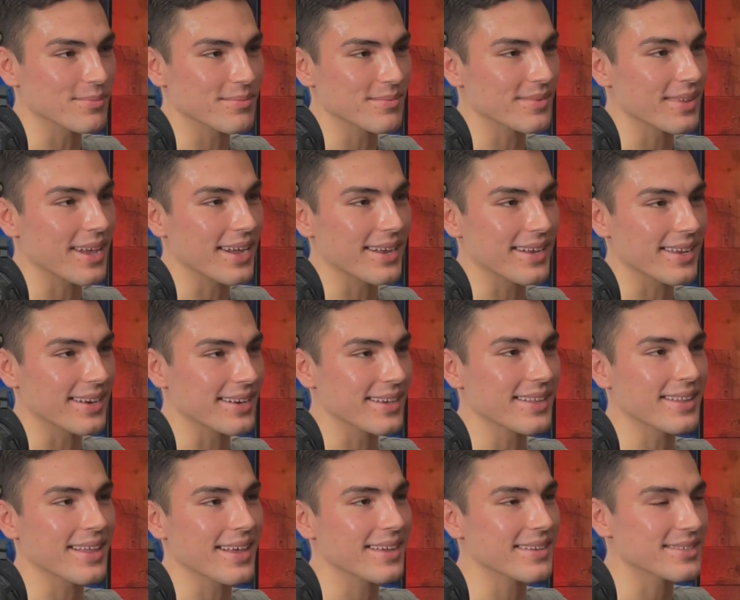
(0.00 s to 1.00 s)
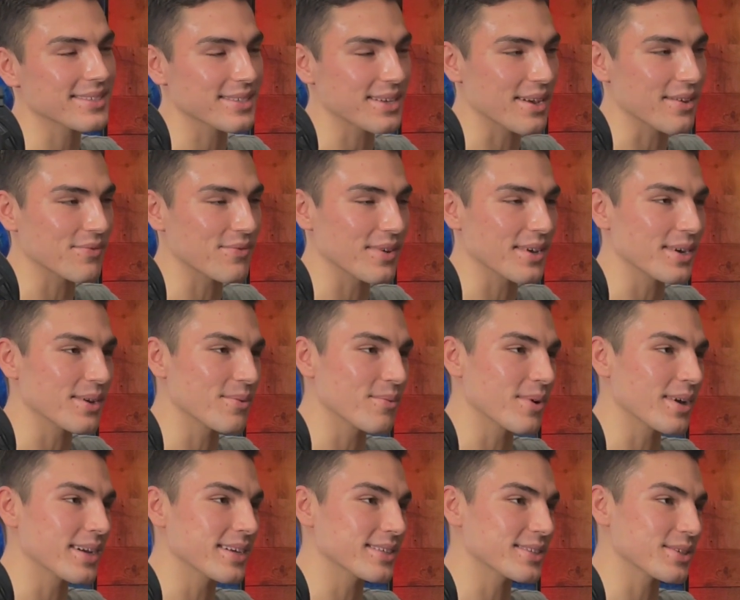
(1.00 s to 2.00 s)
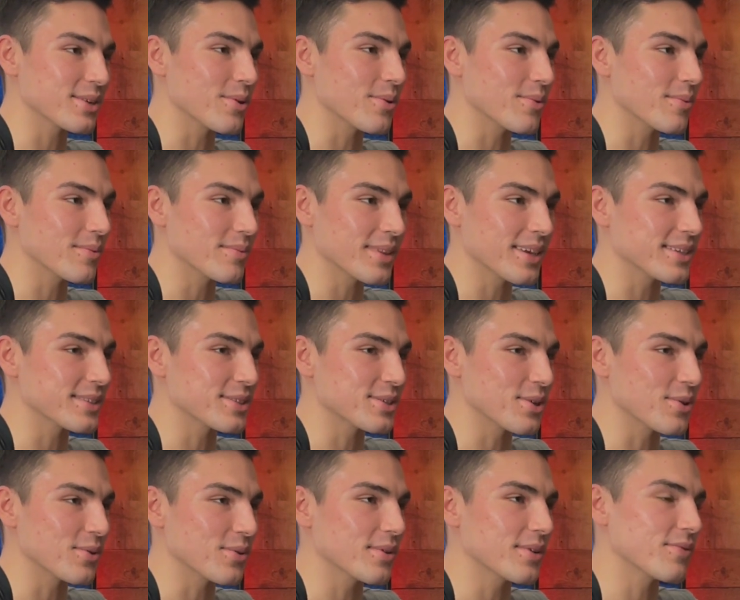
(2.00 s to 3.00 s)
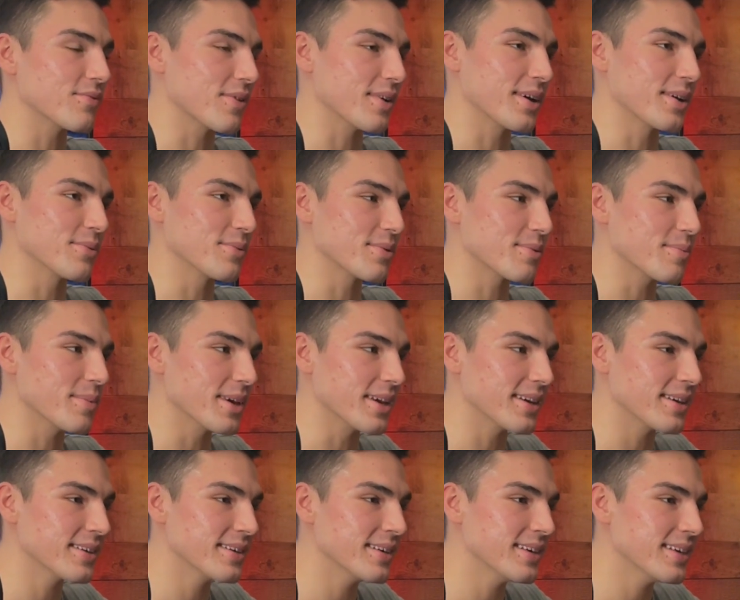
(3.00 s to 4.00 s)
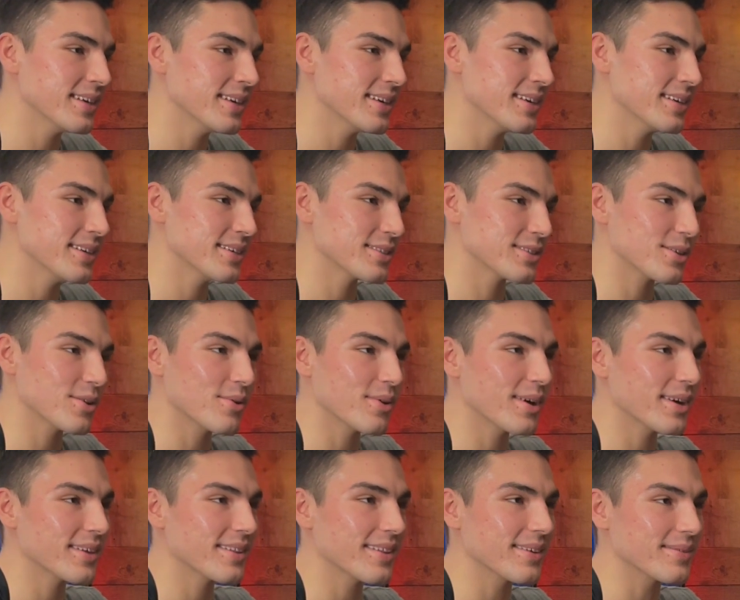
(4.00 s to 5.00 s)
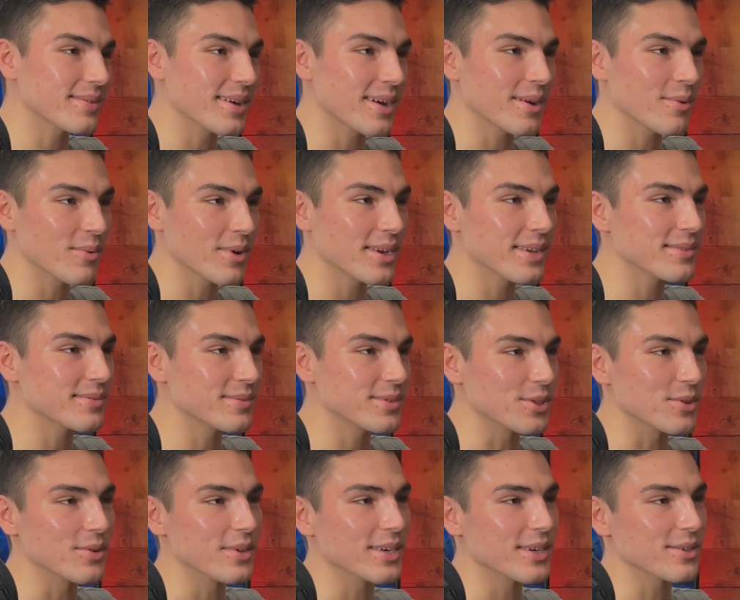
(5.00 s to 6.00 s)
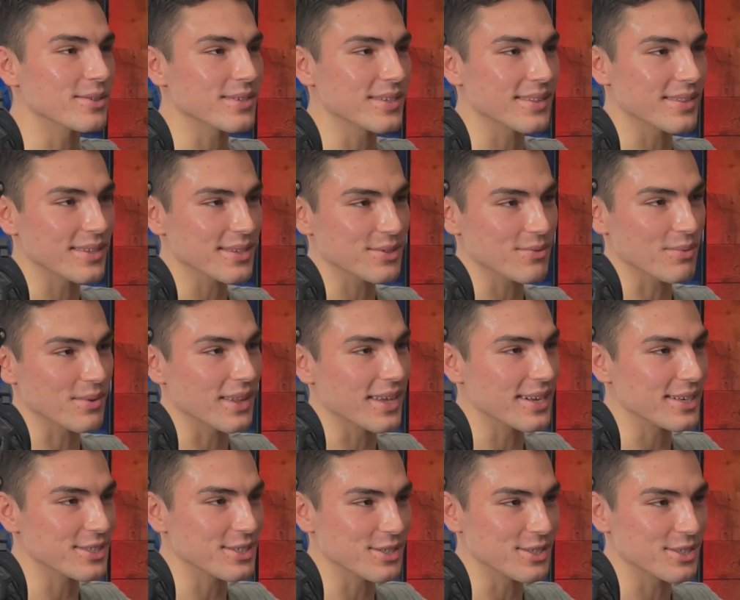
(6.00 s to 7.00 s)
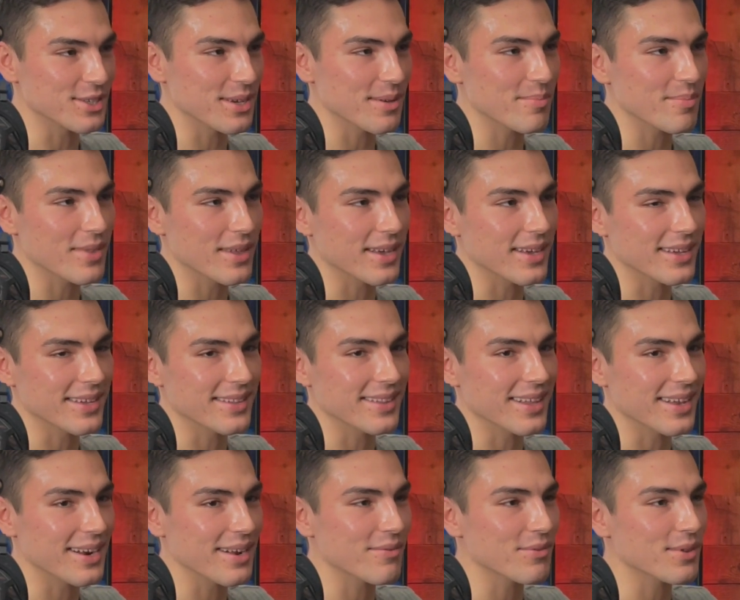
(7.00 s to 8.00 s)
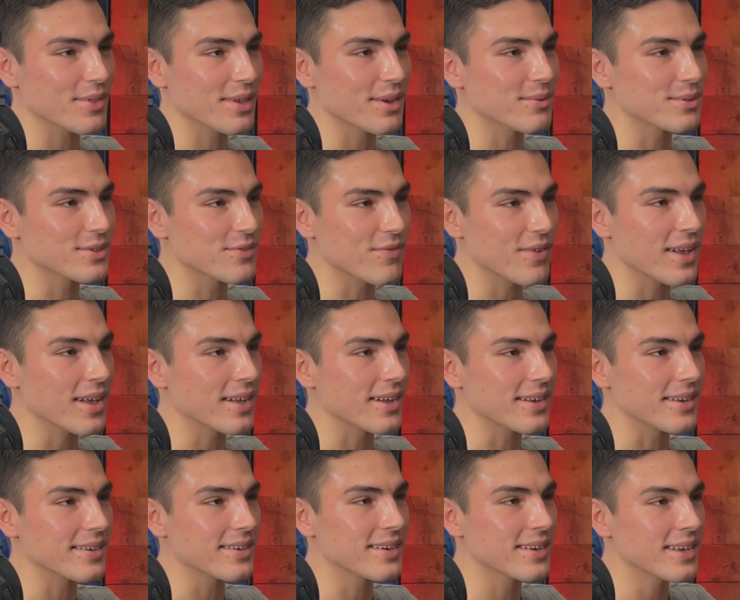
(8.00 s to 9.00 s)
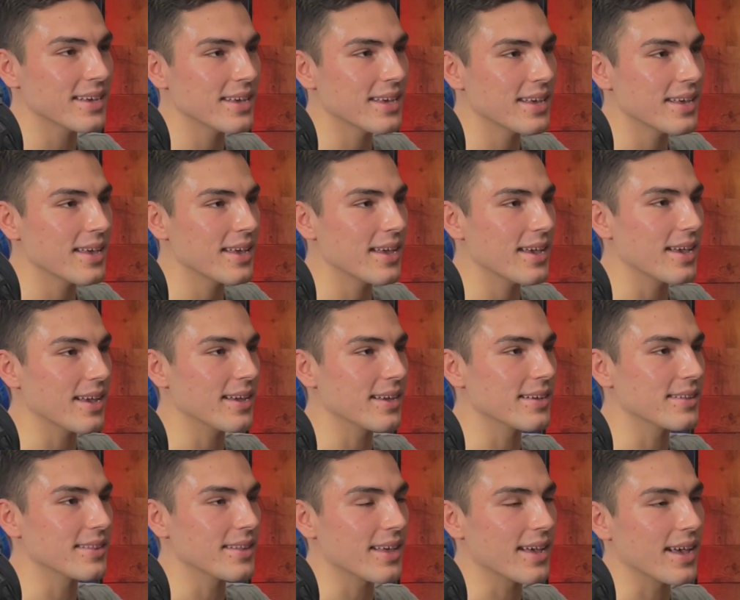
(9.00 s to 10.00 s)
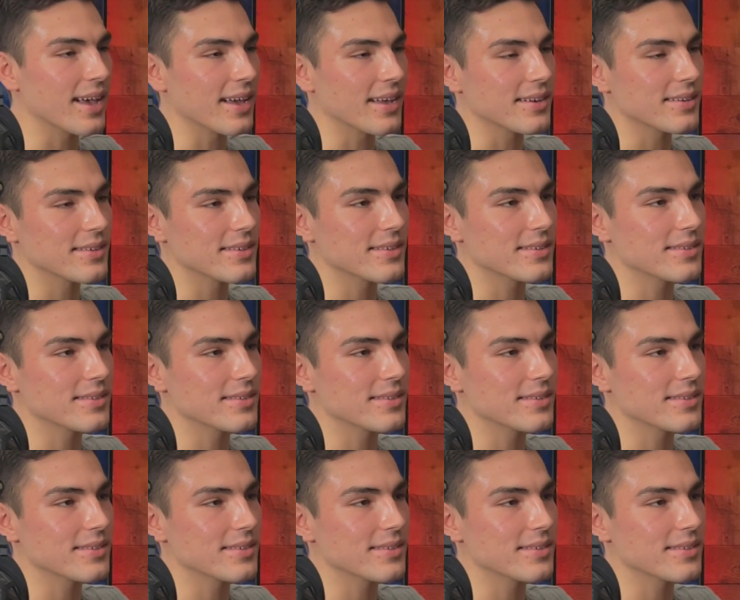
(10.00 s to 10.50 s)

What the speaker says: like any of that stuff anyway, so that's totally fine with me." So I went 2 years in this relationship thinking that everything was fine, and that,